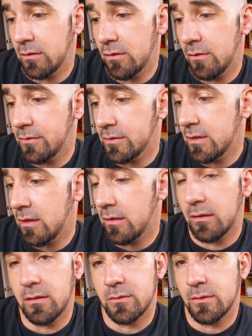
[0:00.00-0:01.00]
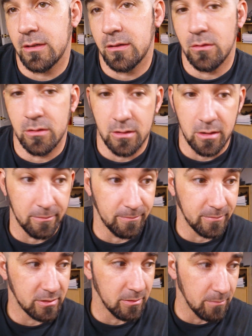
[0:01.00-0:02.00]
don't know if there's anything else we got going
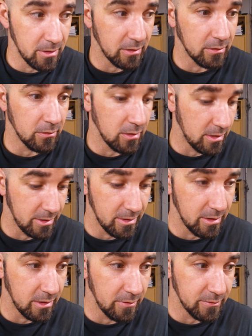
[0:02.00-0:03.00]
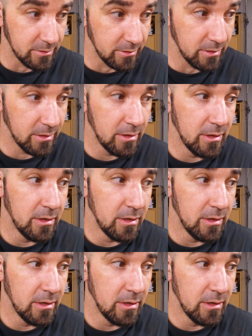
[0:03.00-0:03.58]
on except making a lot of knives and